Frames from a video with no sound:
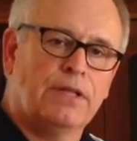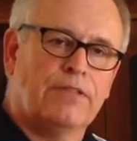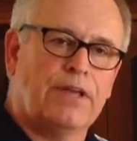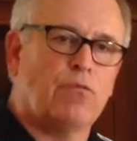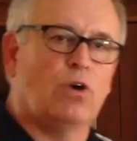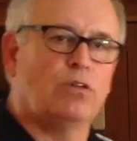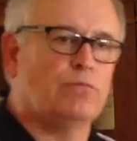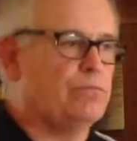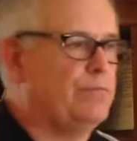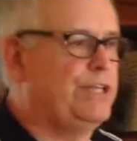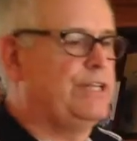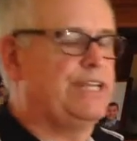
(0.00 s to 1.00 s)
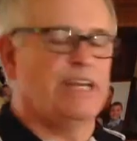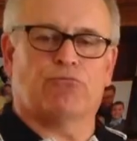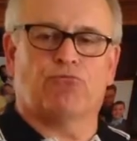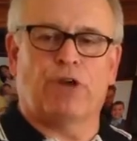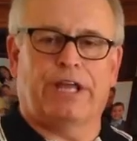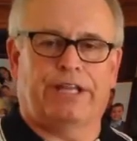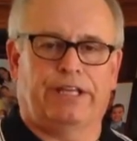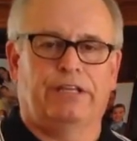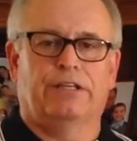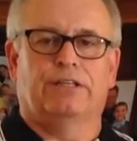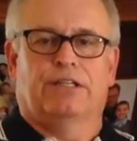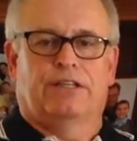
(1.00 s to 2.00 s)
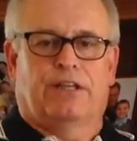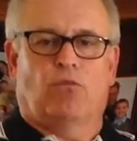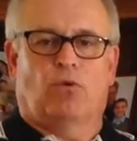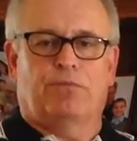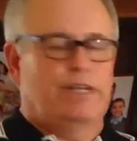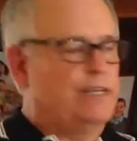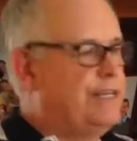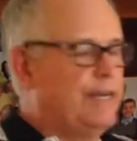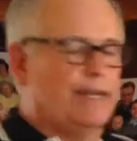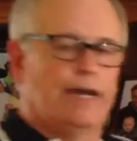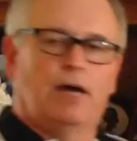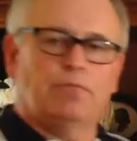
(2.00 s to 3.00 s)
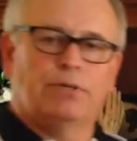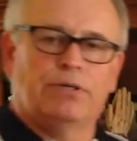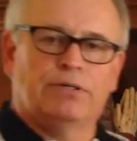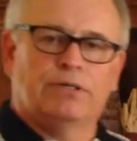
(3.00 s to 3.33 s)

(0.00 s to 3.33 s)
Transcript: They want me to get ready. They want me to get up.